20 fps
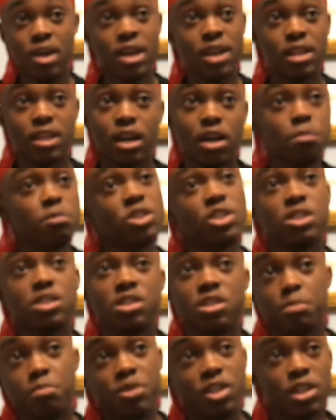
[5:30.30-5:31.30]
that means she
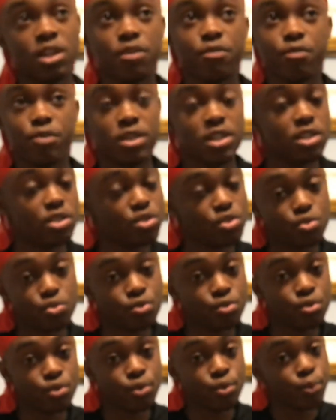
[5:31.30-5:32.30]
didn't meet that friend in
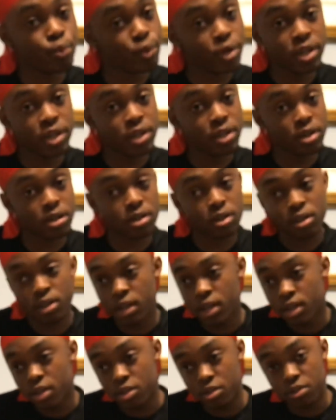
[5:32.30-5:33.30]
school, work,
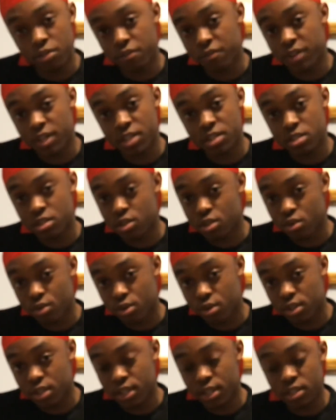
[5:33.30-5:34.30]
university,
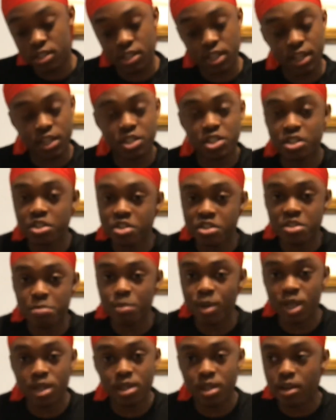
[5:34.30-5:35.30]
college. Like she just
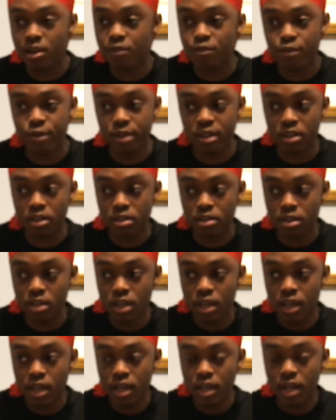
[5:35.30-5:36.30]
met that friend
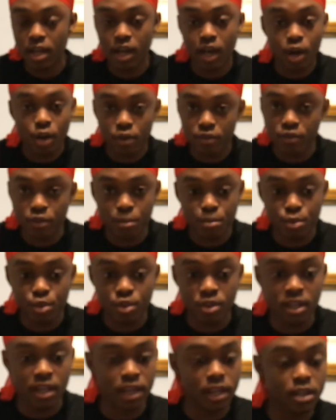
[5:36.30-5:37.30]
out of the
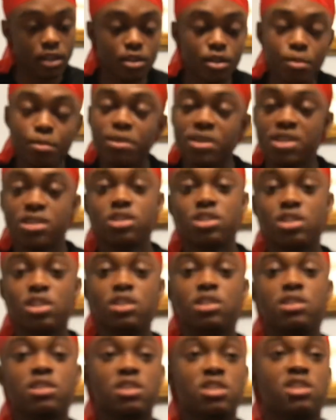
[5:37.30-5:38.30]
blue, like in a place she
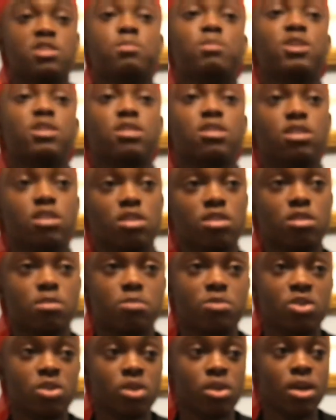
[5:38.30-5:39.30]
least expected it to
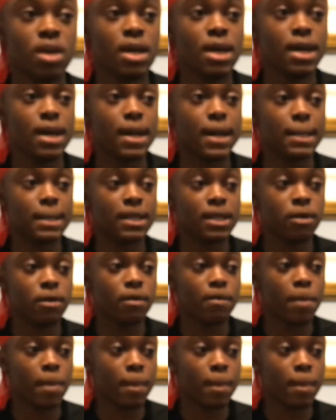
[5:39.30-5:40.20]
be. And like,